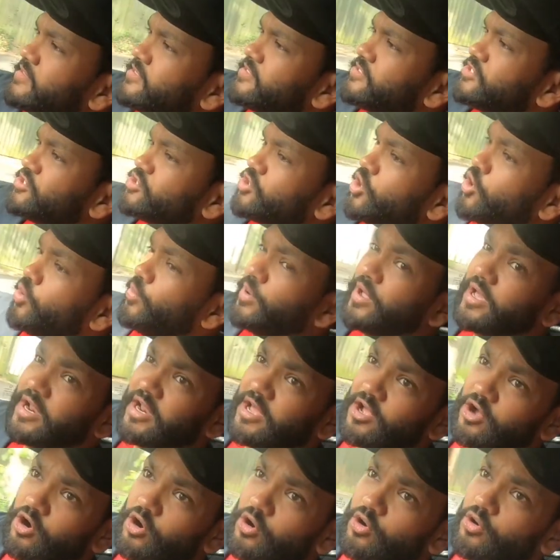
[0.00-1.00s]
So we're
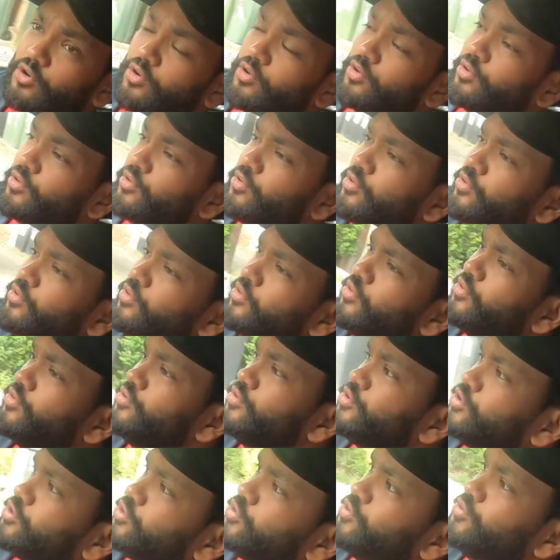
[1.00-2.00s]
gonna
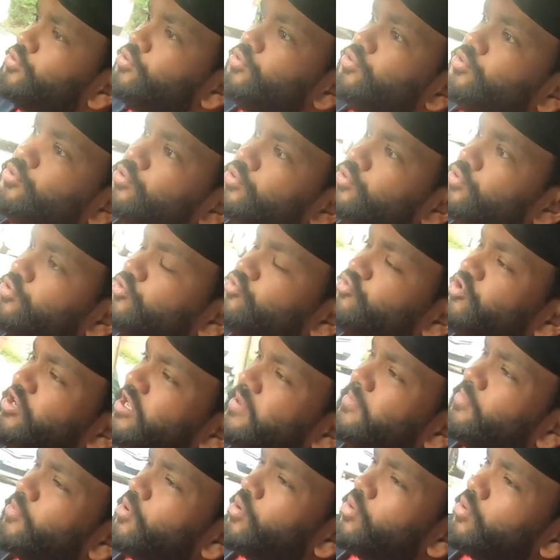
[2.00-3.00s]
go to
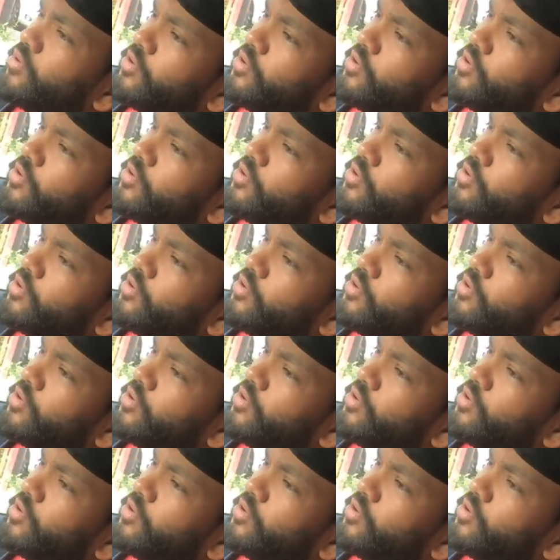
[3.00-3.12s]
Dream